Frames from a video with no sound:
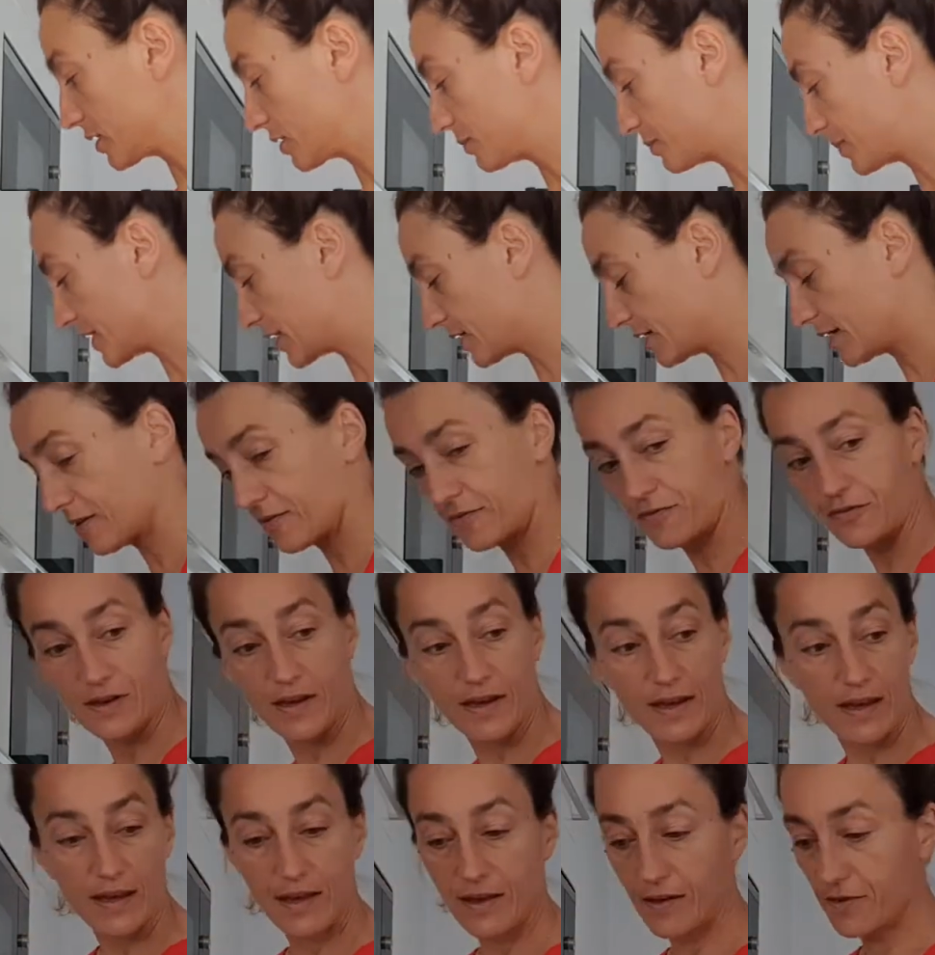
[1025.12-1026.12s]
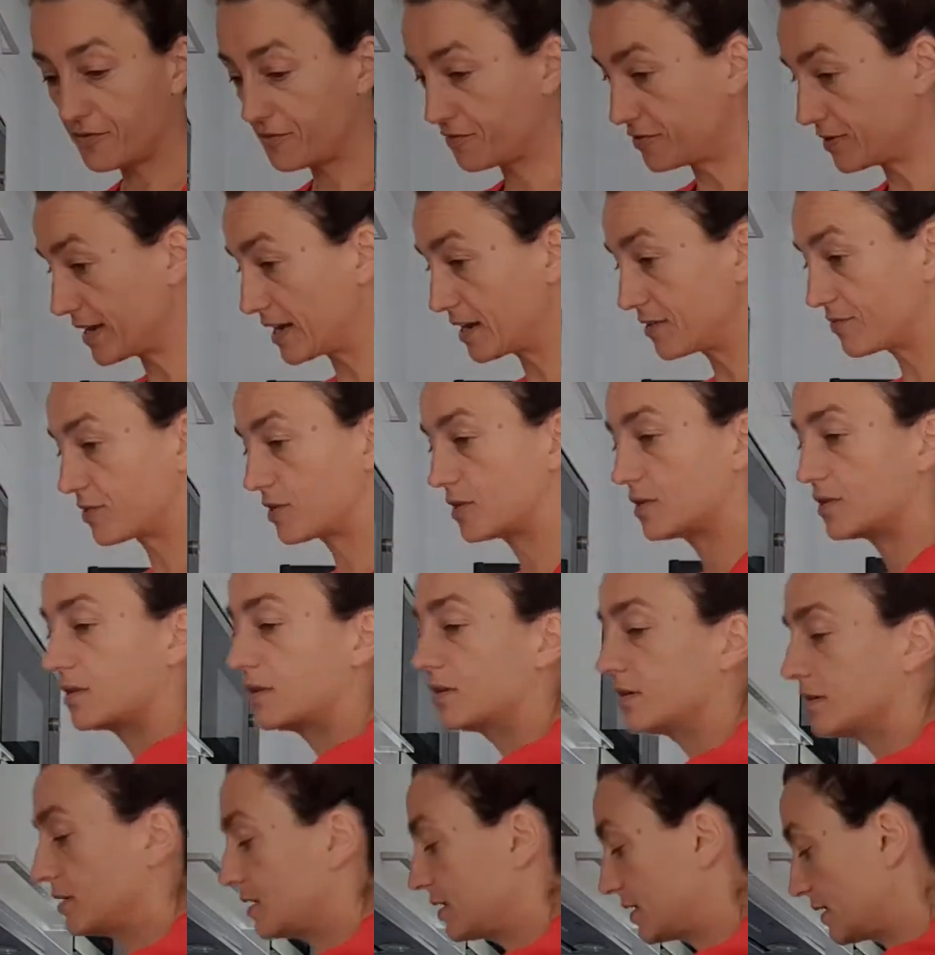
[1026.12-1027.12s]
bit of
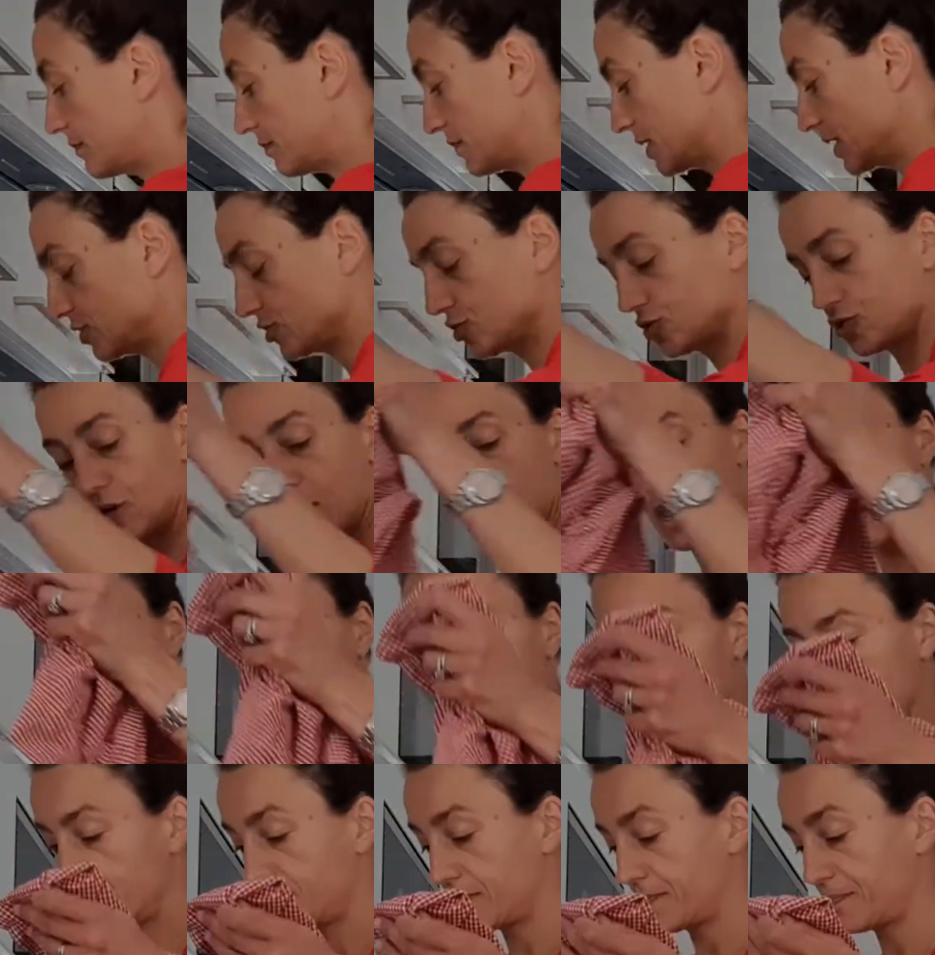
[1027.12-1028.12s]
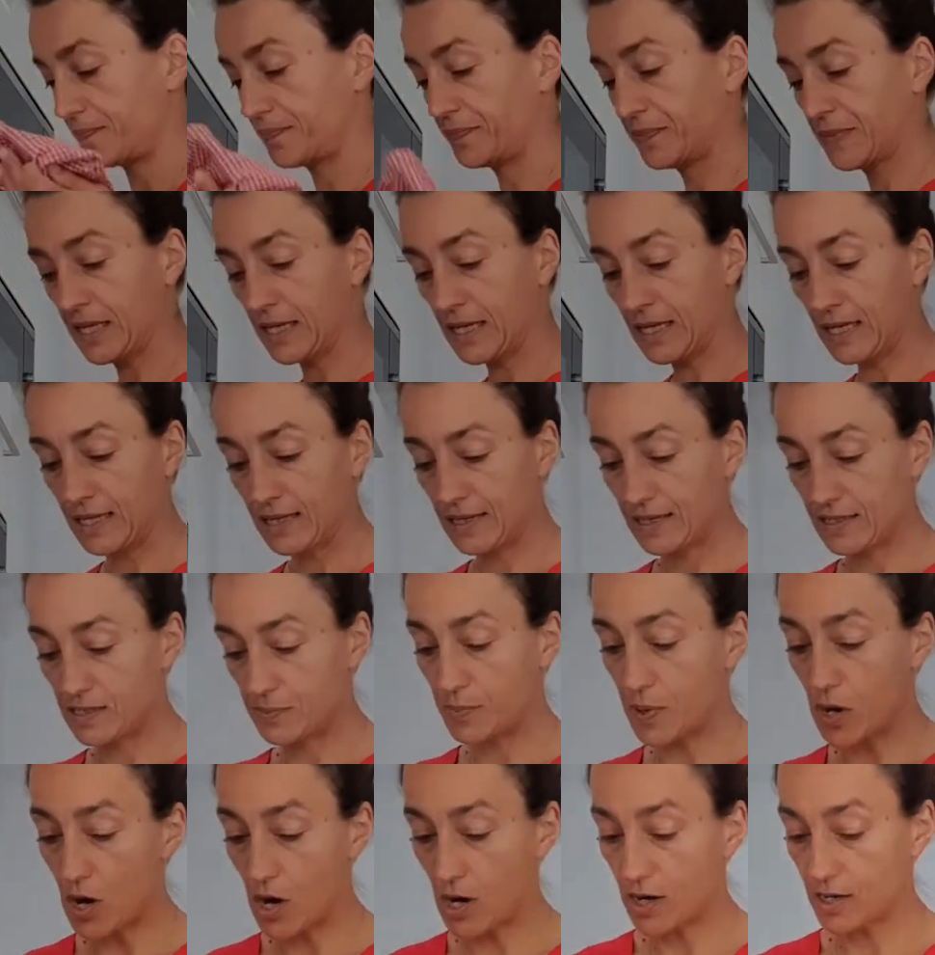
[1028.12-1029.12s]
flavor, let me dry this
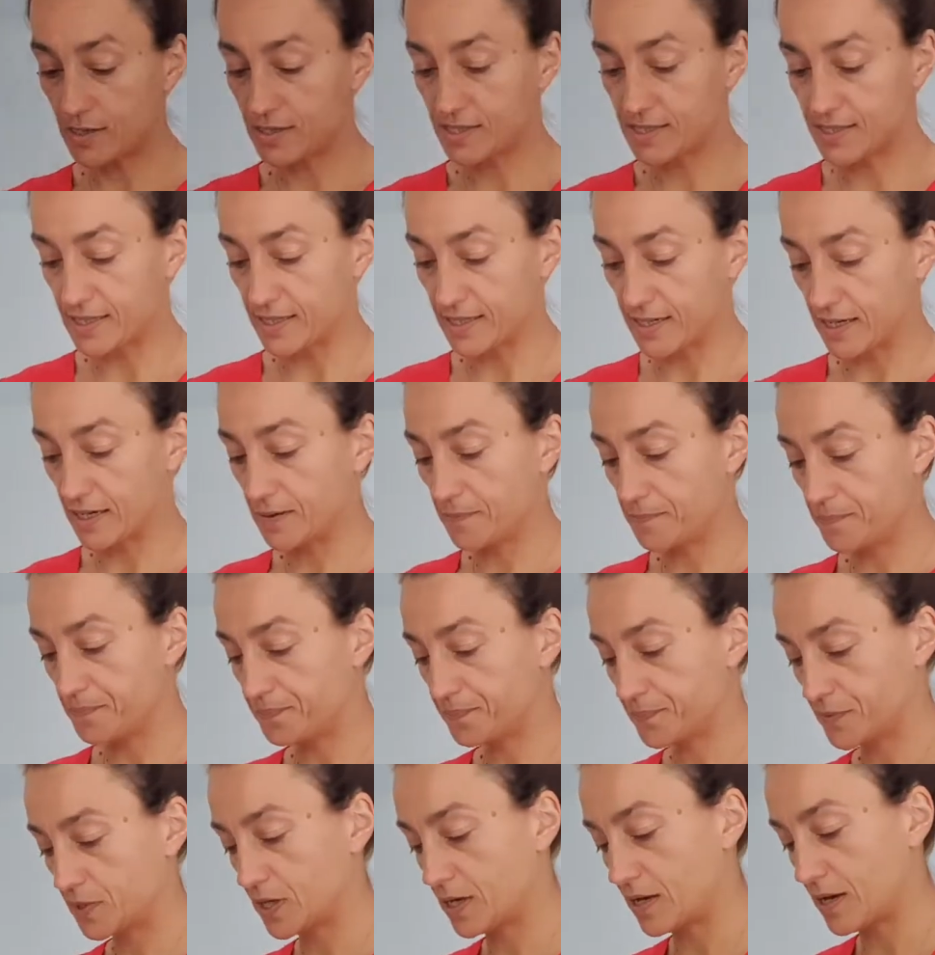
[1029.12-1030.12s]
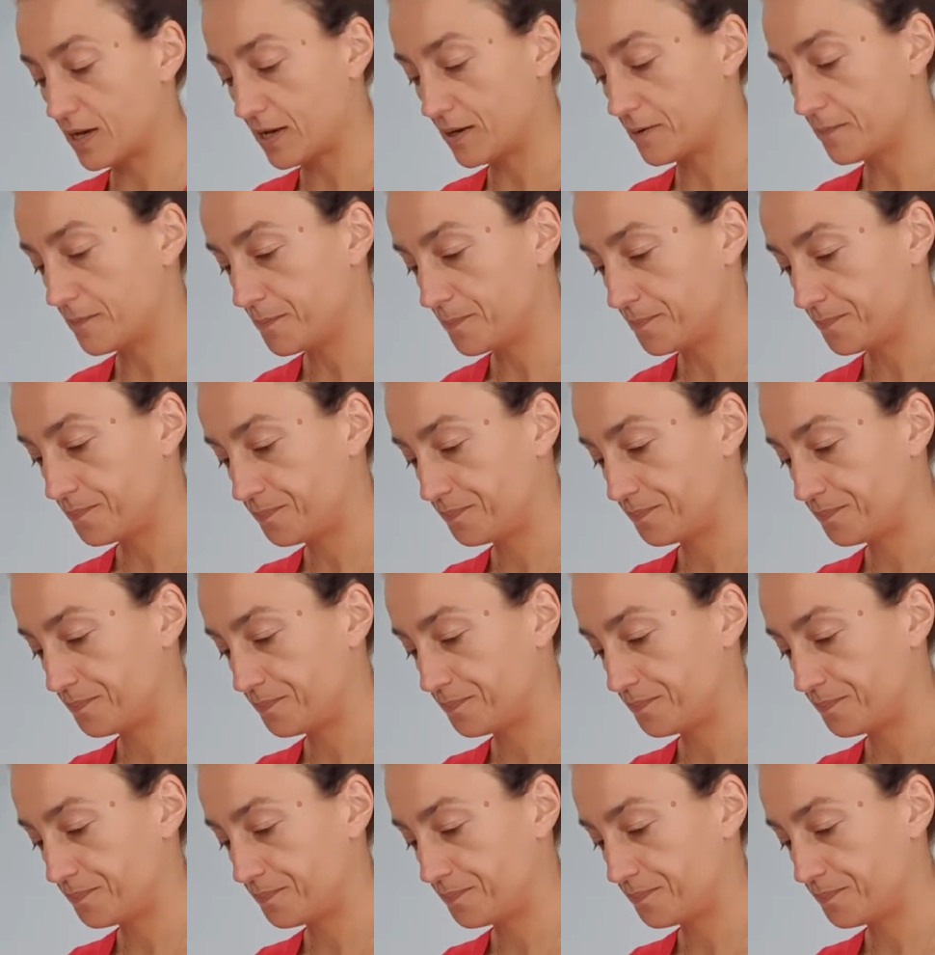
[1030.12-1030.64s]
parsley, okay.